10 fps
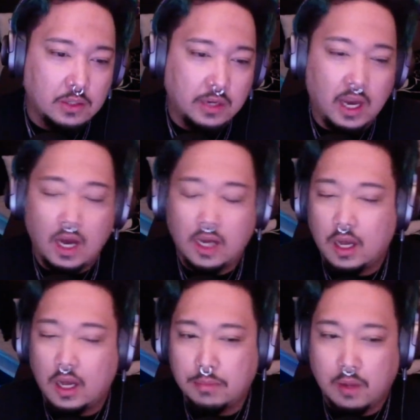hung
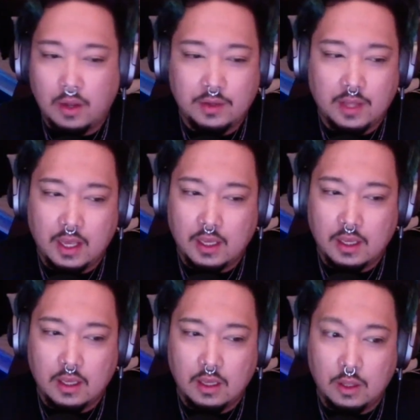up on like
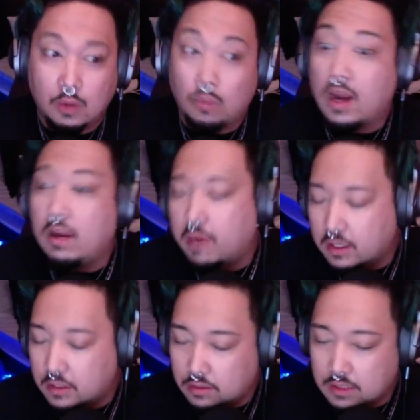the right way
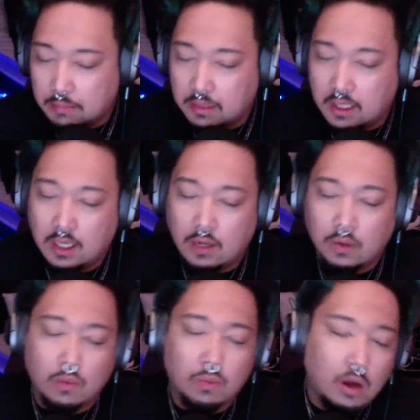to do something or
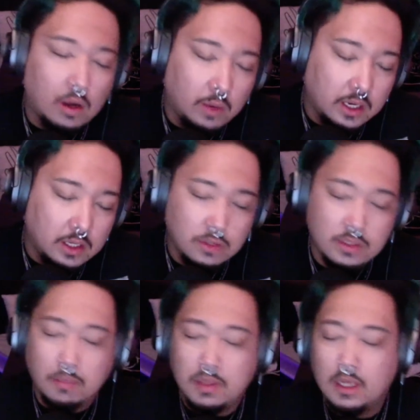the wrong way to do
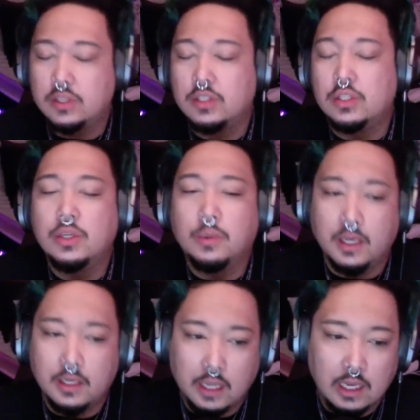something. Just do
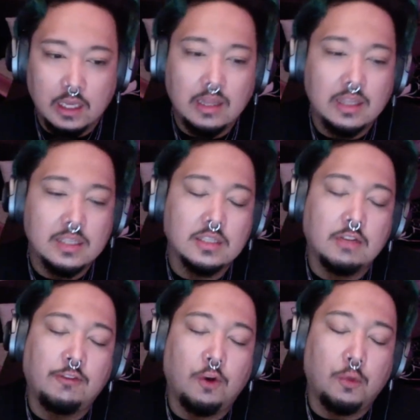it. Like this is a
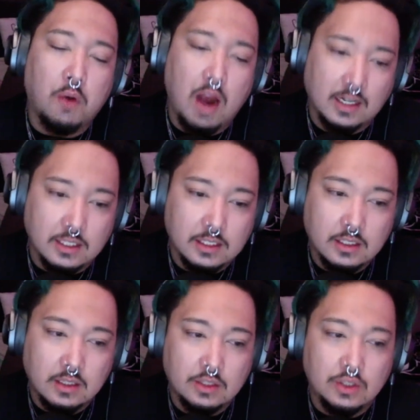folk
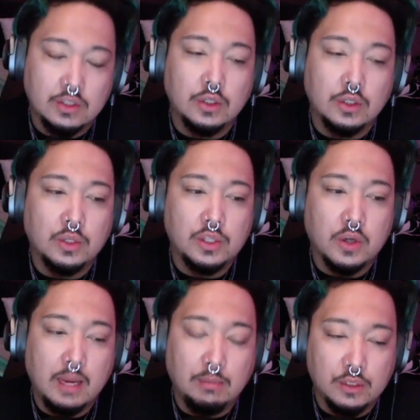practice. Just do what
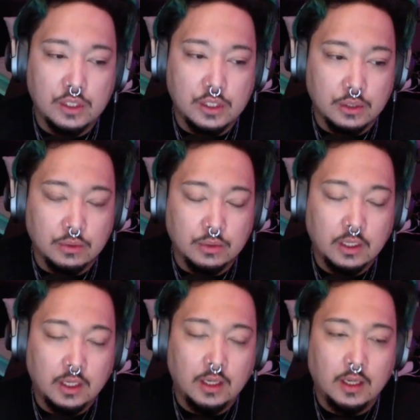you're able to do.
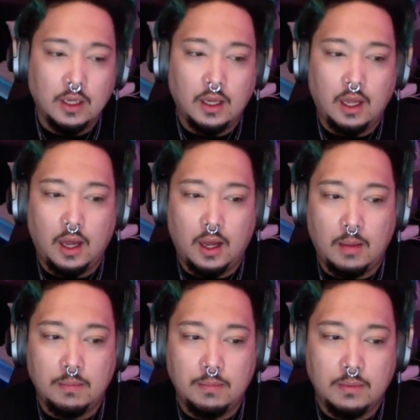
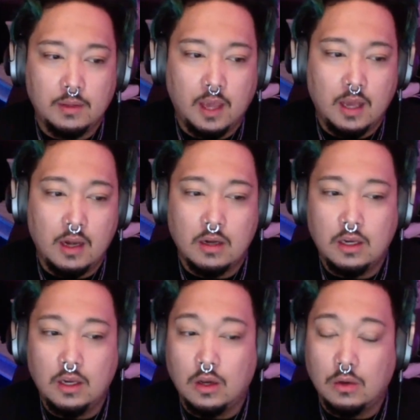And
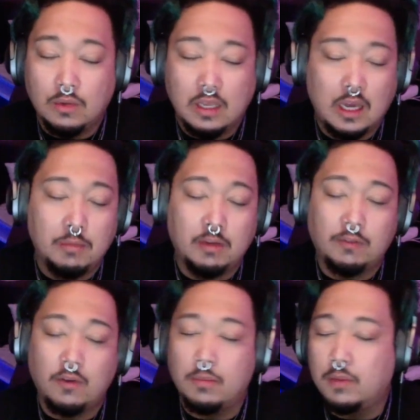coming
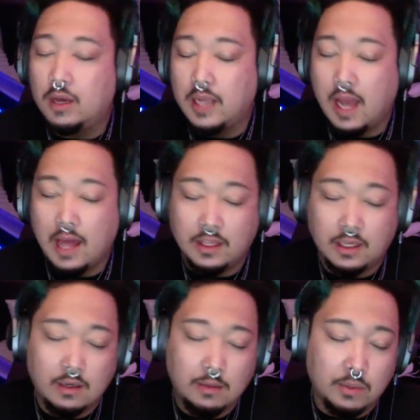from a
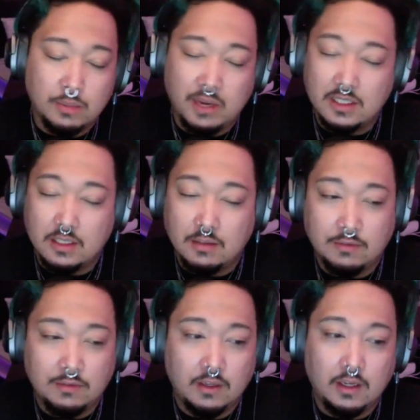Catholic perspective,
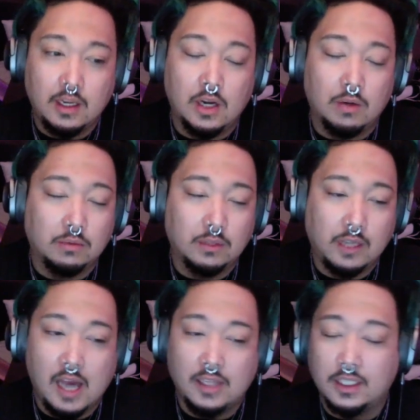the
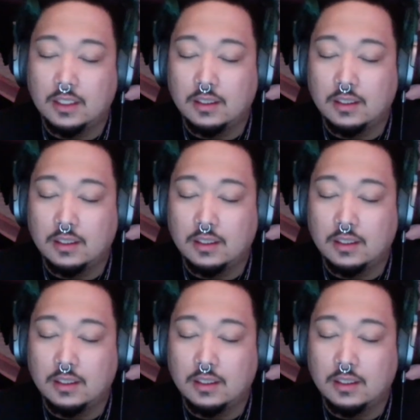Catholic